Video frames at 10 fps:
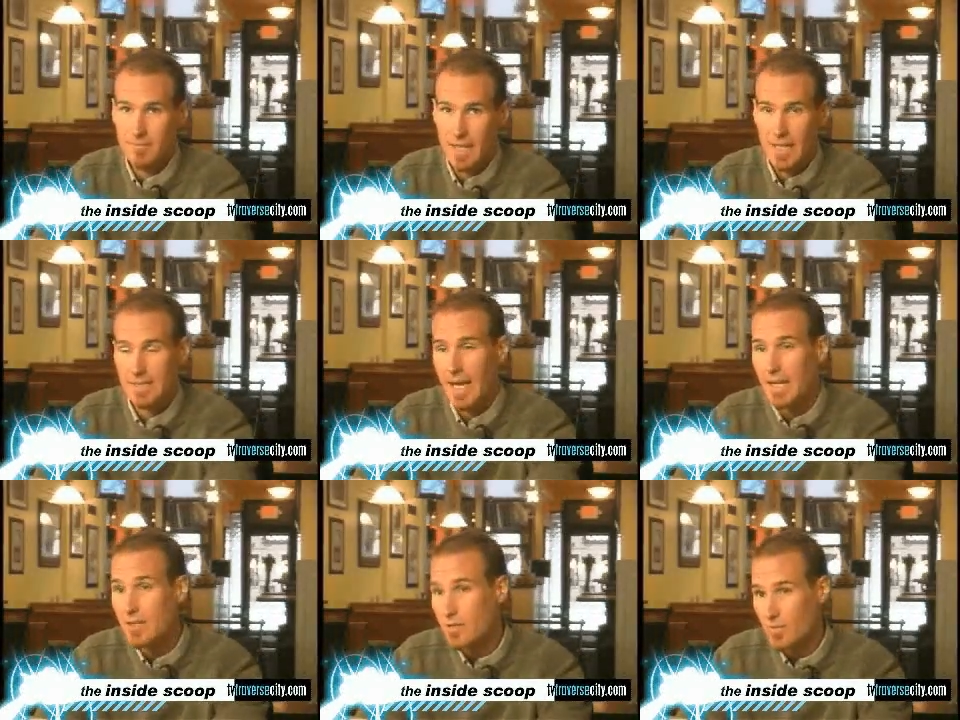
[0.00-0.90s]
I guess,
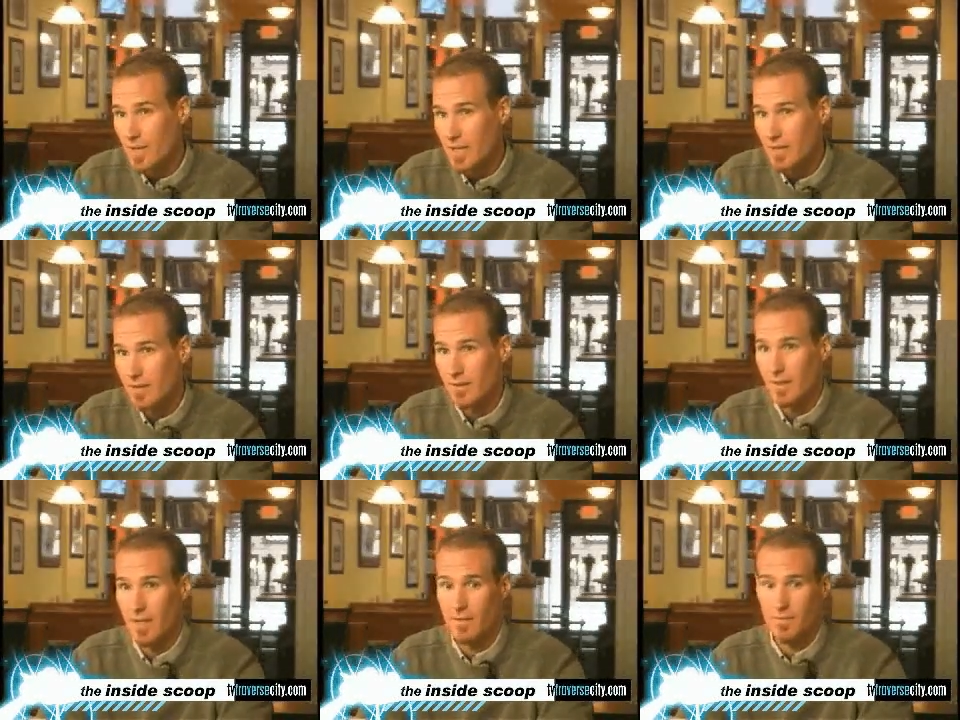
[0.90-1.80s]
8th Street,
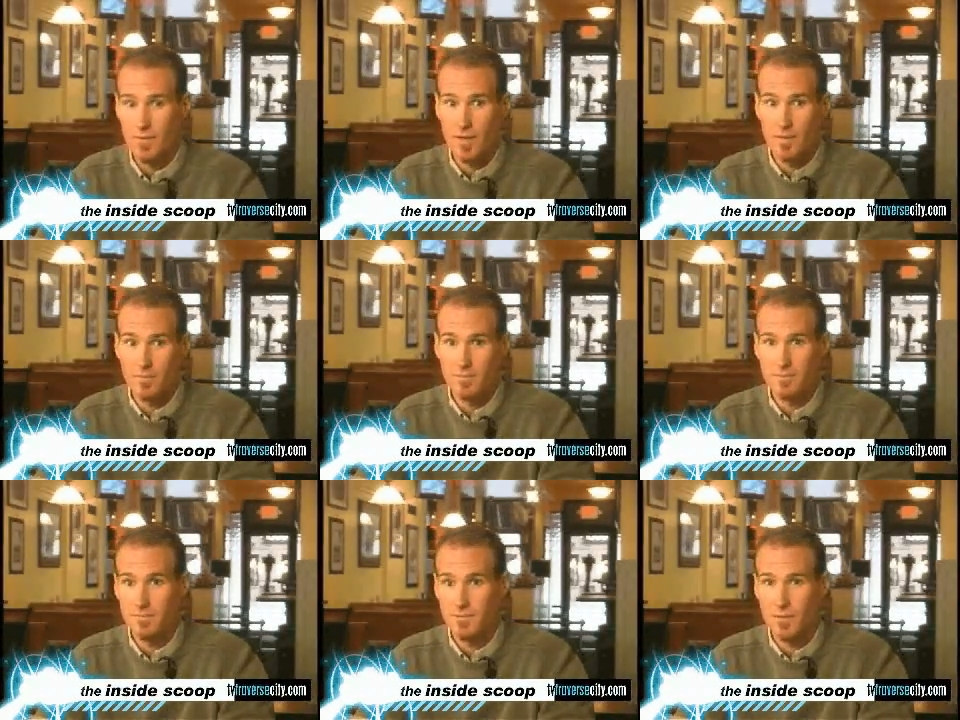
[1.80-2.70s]
and from
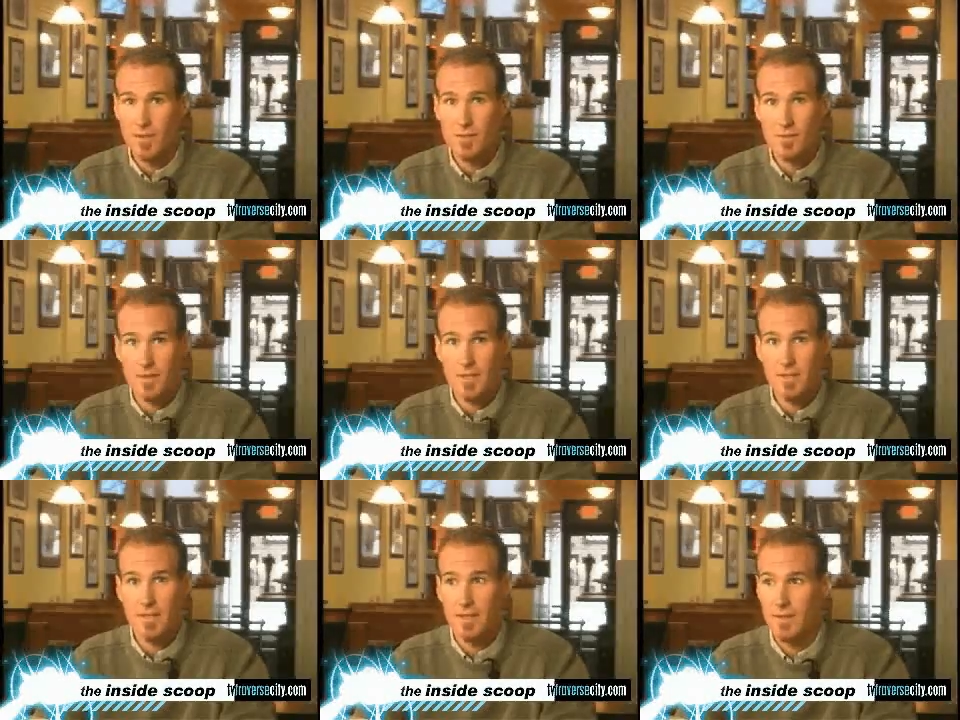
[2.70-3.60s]
Front Street
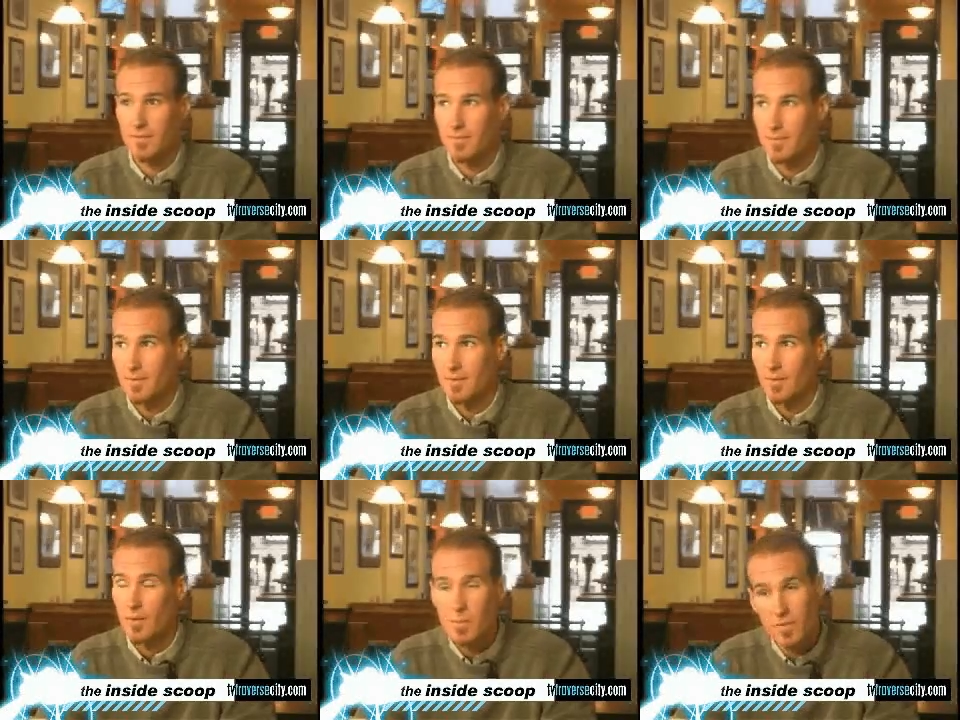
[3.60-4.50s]
to, it
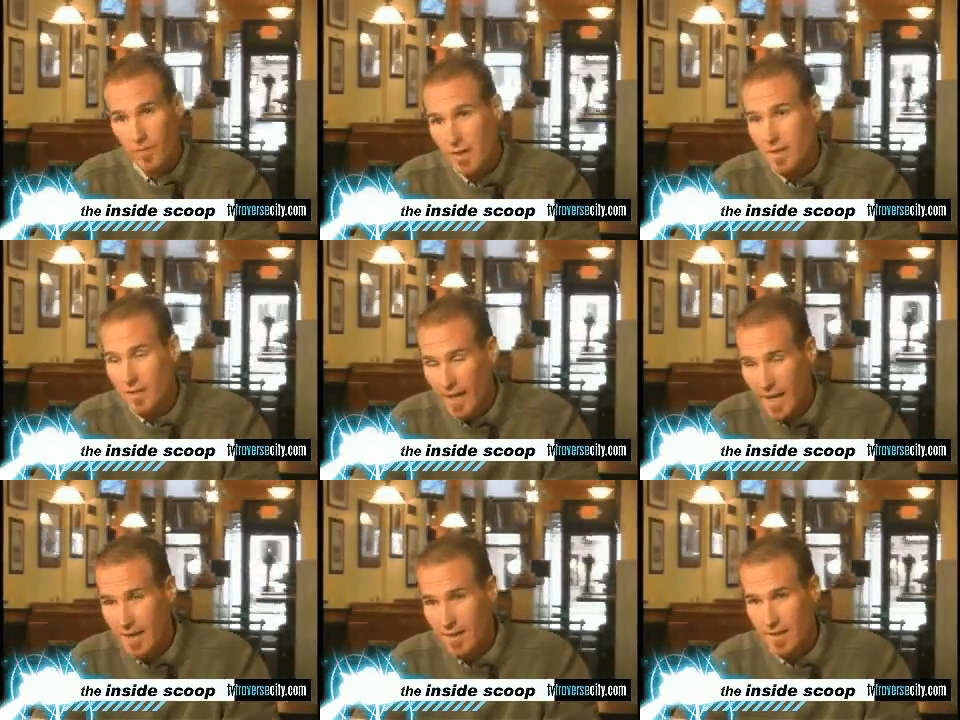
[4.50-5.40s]
would be Front to
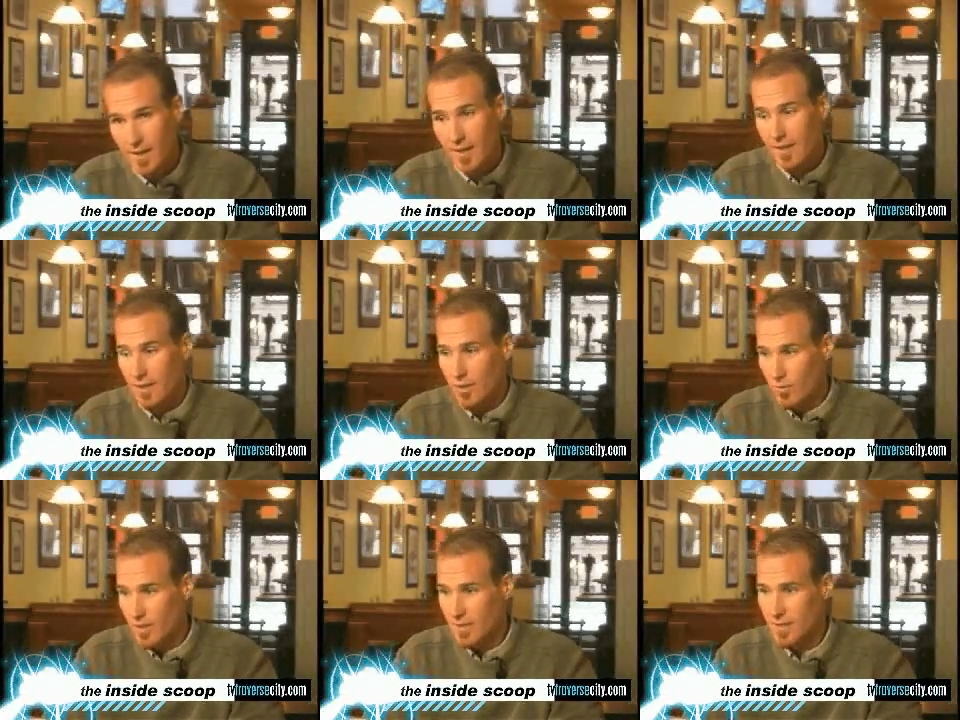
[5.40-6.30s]
8th,
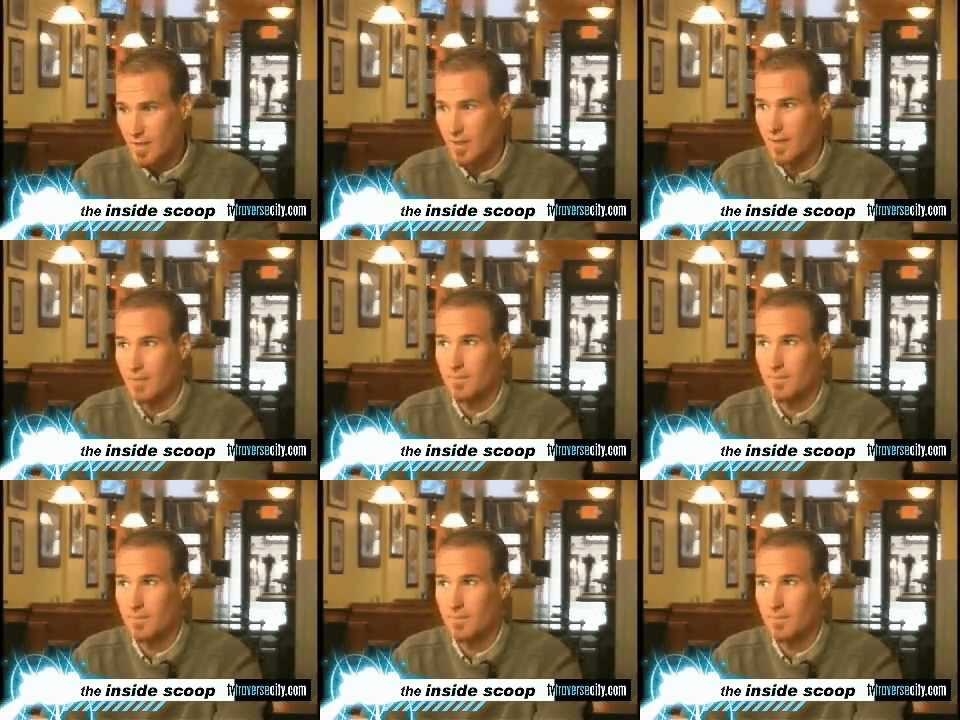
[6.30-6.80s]
Union to